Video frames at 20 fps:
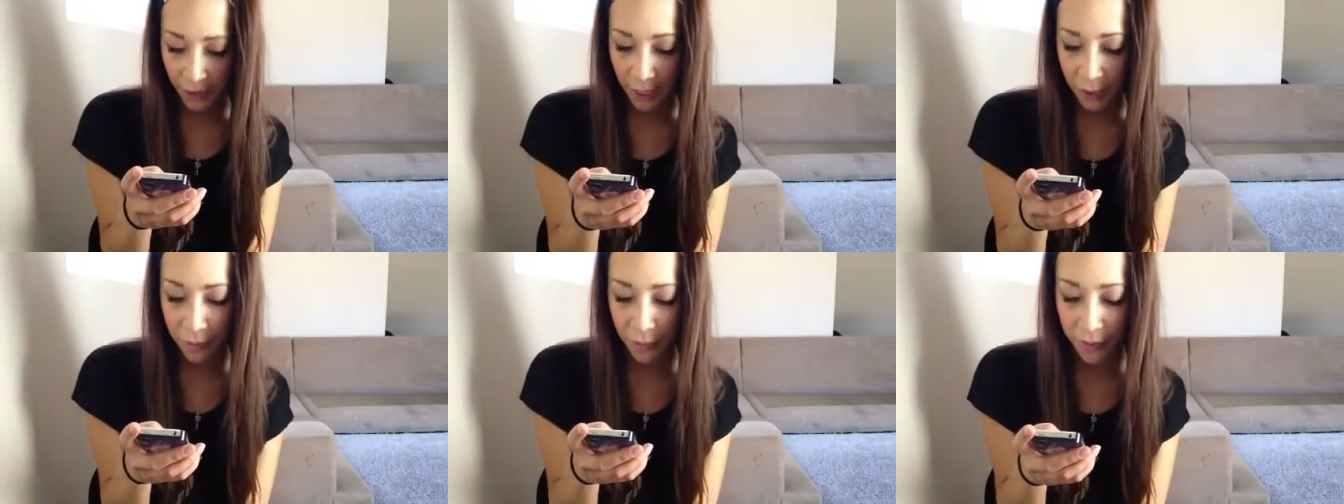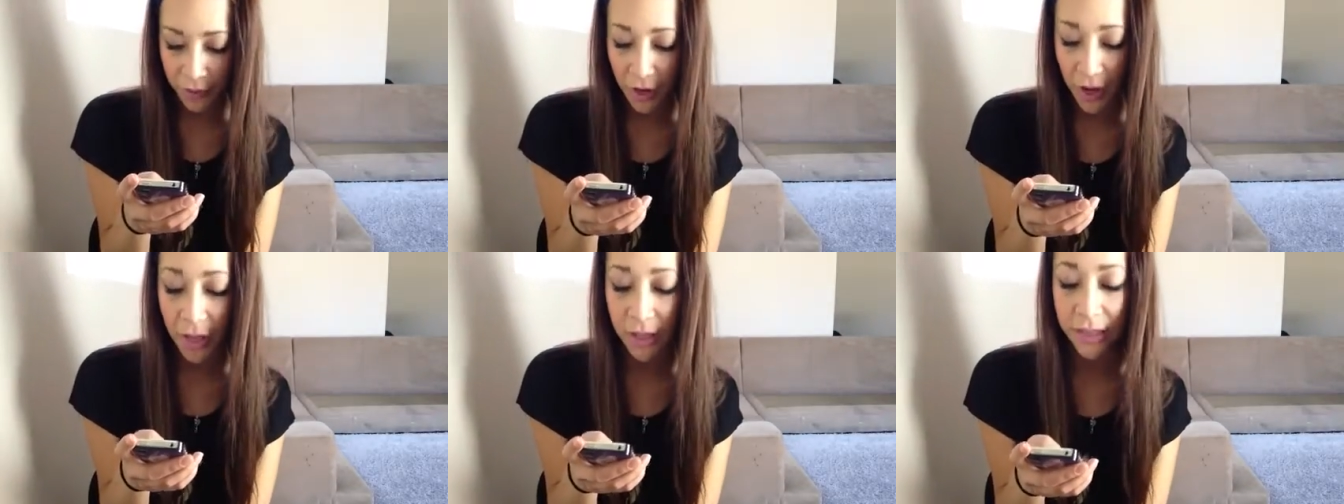I will
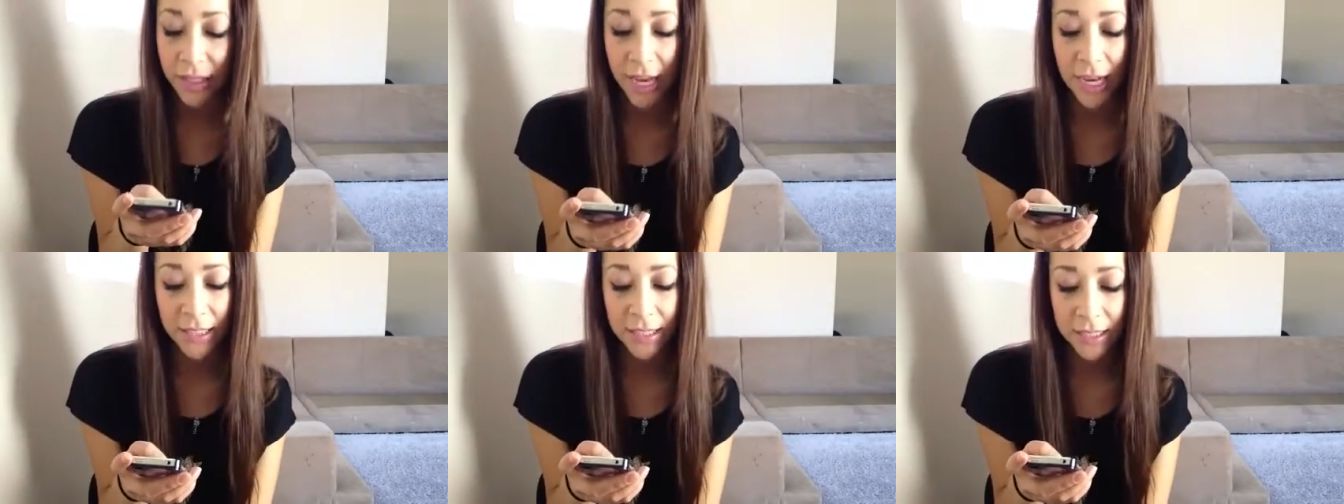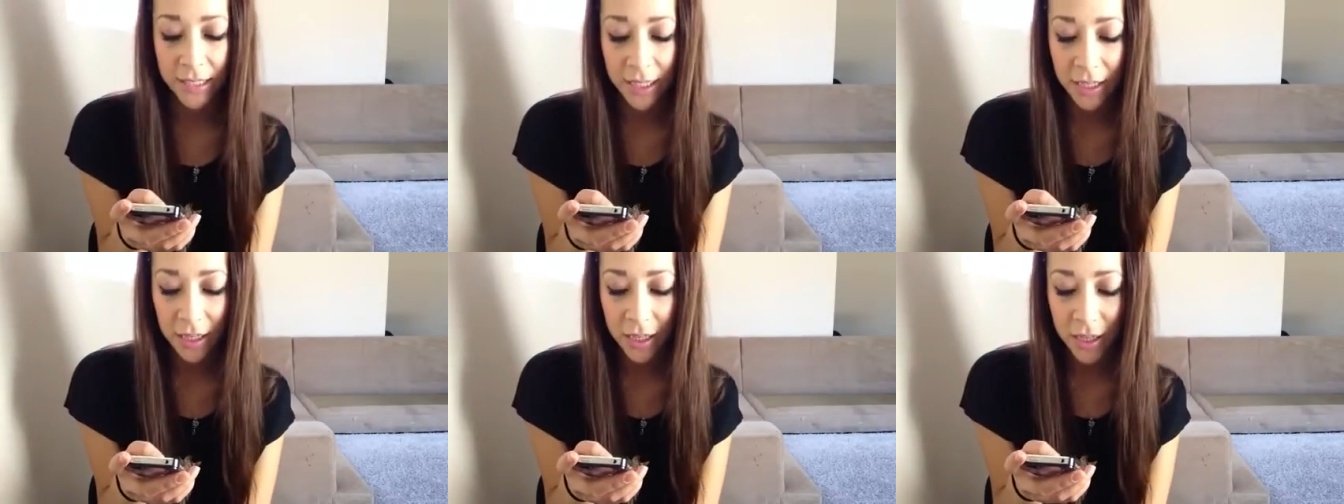not
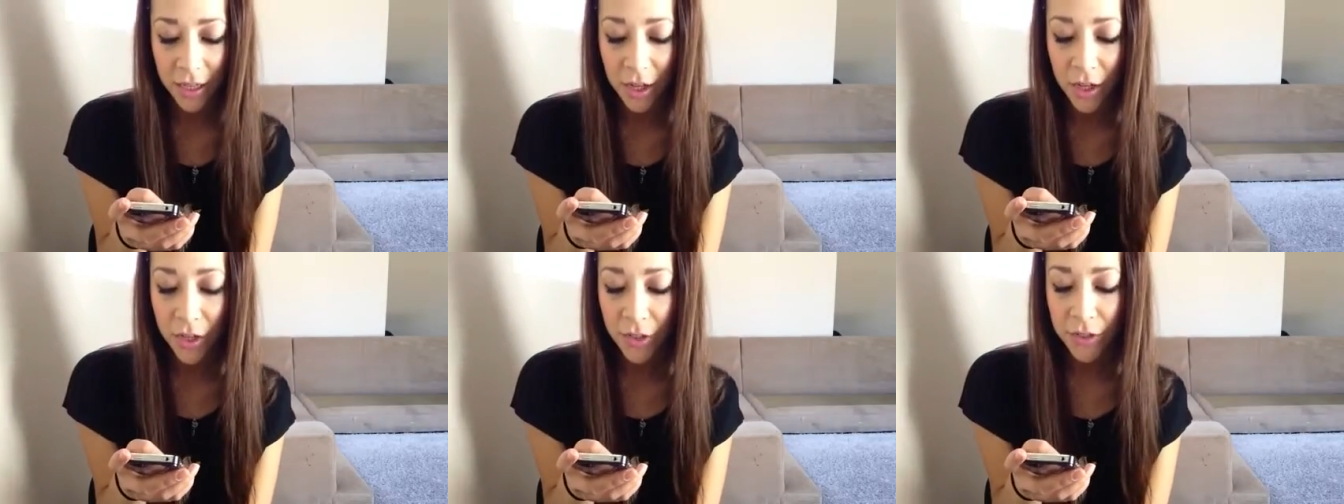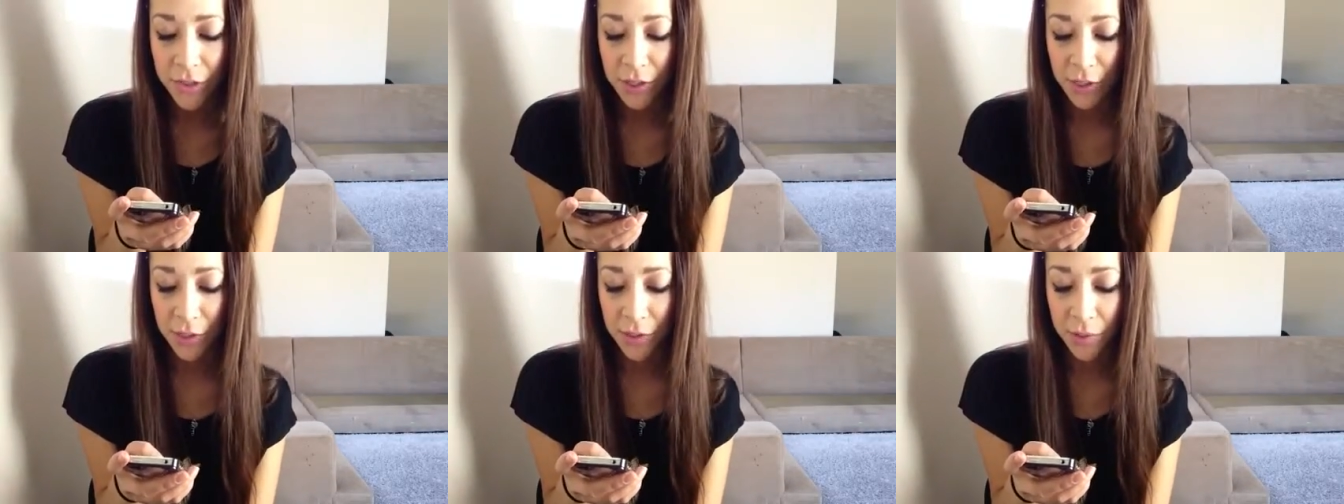last there.
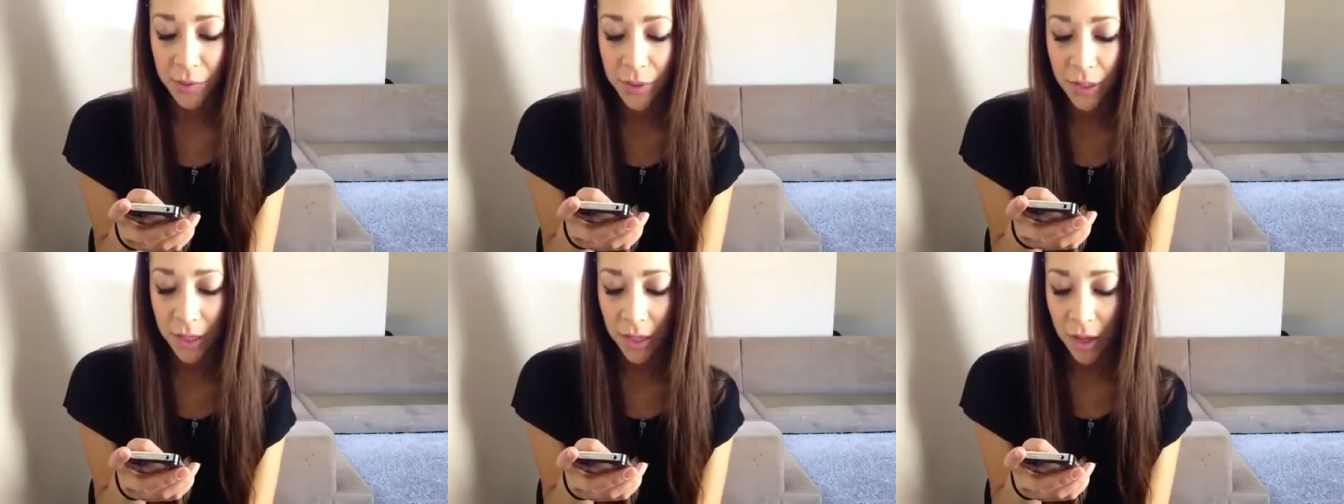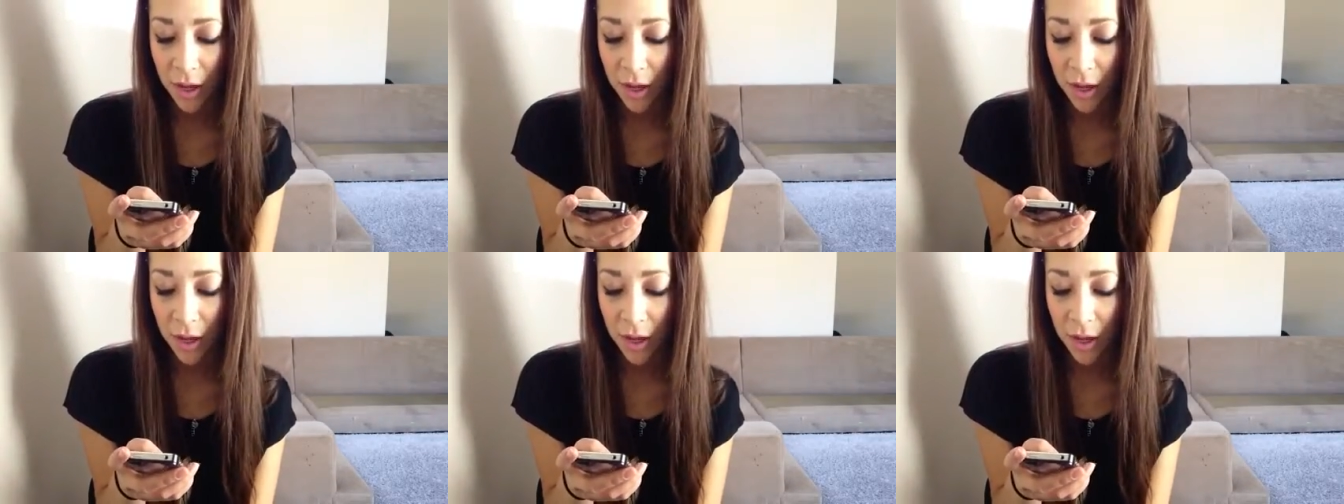Two,